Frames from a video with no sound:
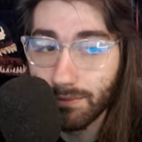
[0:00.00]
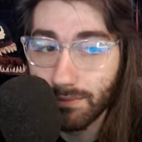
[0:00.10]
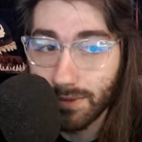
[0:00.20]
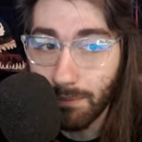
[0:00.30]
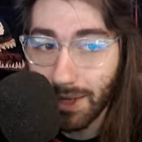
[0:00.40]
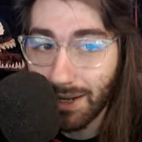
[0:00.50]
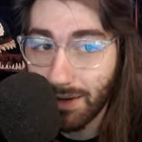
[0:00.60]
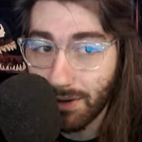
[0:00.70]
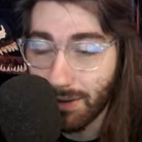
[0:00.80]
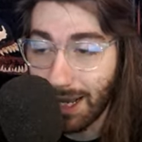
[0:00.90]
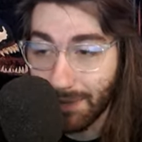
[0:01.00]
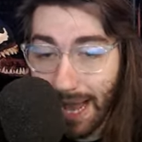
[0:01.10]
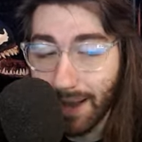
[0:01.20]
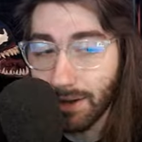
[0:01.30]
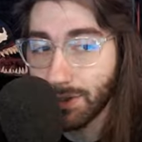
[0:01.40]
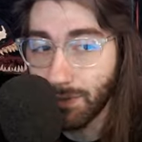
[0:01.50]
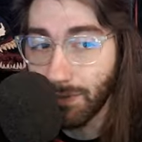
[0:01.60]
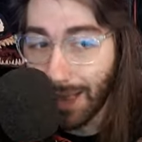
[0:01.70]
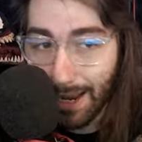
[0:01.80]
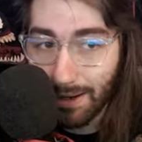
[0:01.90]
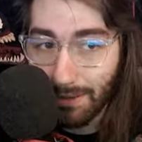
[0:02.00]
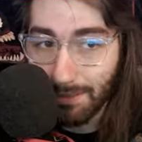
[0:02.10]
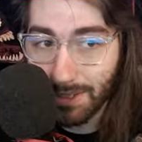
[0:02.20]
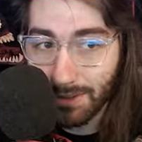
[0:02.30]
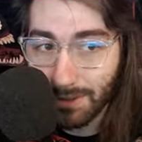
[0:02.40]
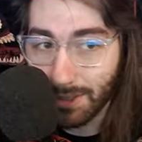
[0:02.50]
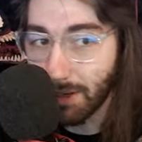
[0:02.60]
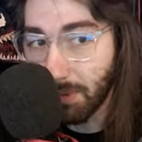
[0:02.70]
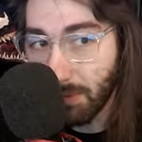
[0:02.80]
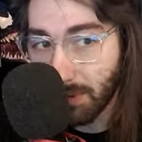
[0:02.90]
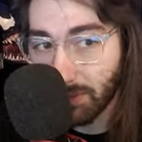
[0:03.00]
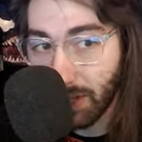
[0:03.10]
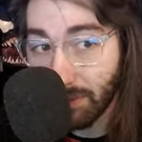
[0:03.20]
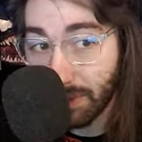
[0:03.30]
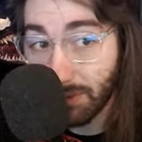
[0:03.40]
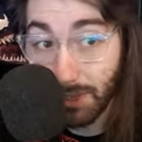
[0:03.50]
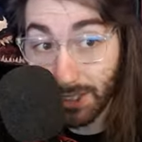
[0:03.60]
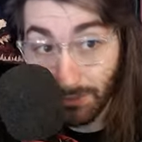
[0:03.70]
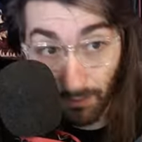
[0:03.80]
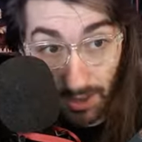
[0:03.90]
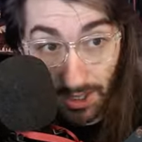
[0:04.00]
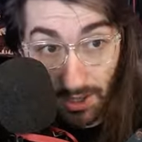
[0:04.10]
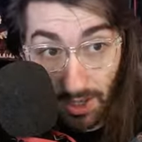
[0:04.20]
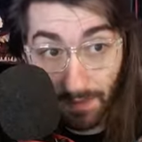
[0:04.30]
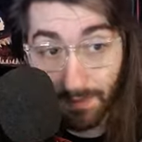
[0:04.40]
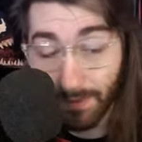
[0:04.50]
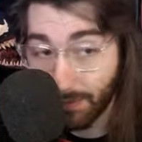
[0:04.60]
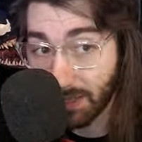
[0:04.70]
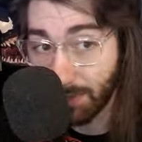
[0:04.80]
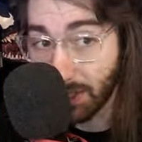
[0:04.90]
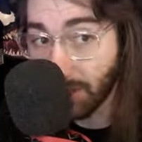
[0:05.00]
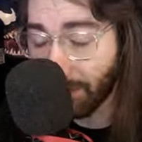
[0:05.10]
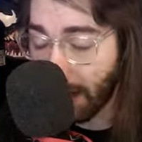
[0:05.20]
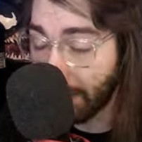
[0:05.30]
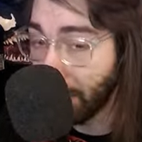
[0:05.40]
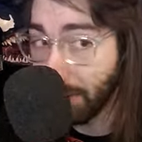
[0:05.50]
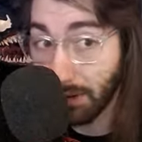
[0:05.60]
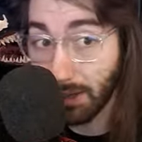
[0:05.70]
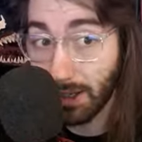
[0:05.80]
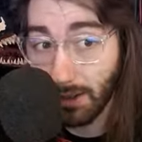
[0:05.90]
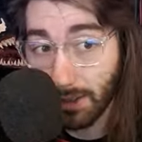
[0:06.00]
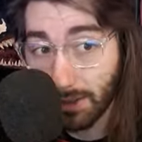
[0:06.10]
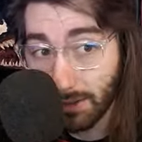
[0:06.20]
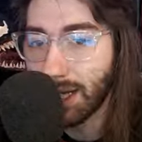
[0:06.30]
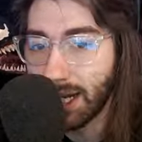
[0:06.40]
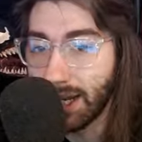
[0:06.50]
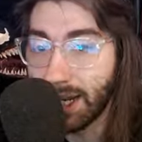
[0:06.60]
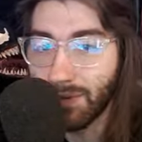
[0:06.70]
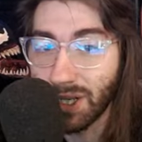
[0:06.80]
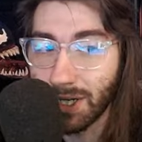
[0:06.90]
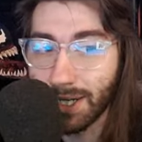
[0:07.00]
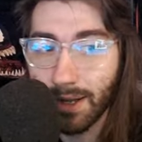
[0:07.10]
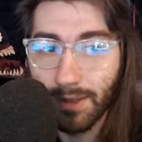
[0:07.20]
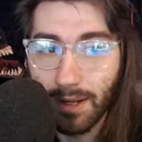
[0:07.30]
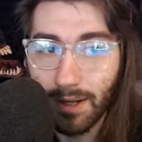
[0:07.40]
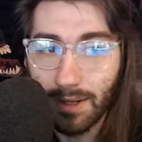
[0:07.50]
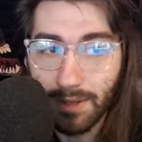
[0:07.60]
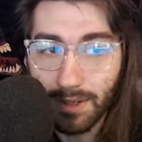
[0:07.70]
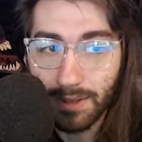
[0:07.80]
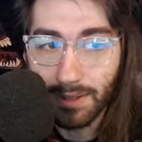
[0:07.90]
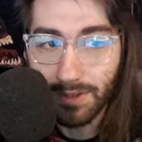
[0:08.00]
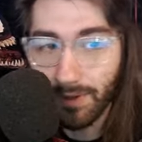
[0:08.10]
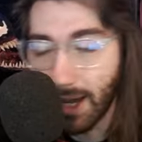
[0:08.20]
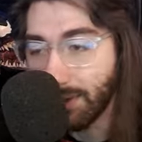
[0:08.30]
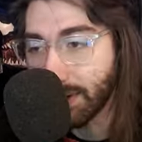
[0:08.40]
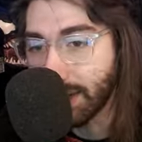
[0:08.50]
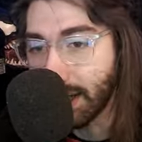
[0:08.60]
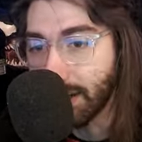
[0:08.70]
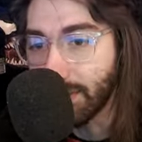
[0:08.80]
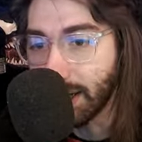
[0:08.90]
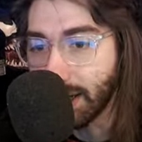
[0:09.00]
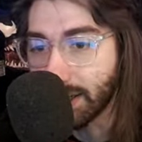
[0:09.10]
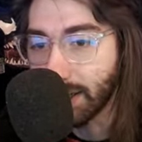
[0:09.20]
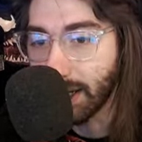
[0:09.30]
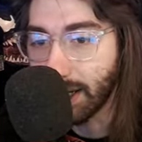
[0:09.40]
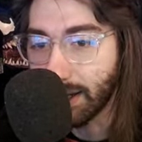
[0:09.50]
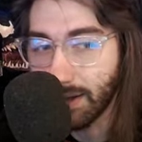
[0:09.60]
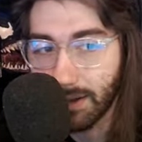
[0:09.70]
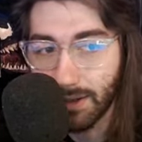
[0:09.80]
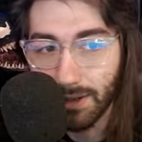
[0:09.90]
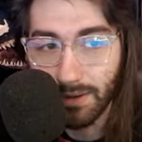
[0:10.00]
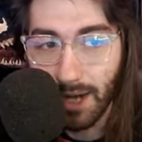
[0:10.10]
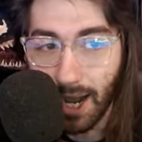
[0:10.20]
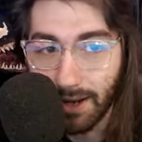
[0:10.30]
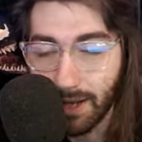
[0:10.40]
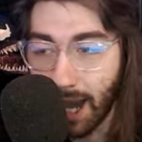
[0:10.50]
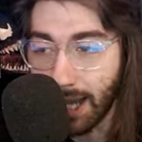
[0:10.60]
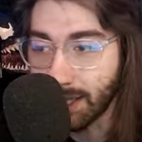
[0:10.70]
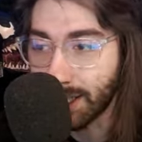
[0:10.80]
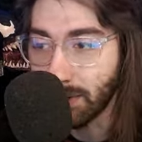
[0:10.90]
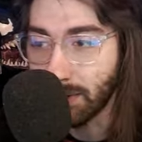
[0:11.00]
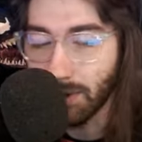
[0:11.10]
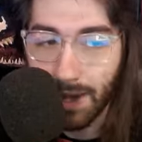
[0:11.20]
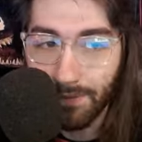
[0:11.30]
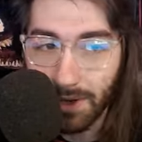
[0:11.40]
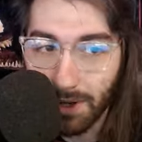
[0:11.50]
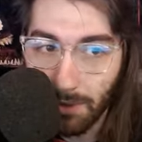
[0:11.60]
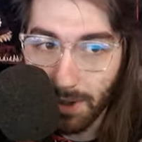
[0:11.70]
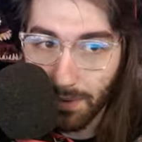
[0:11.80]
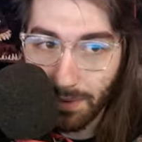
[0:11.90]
something to, like that to do flat damage instead of proportional damage, that's really good especially for high mobility killers. And if we look on the, the, the survivor side of things, like, you know, I, I as killer don't have to deal with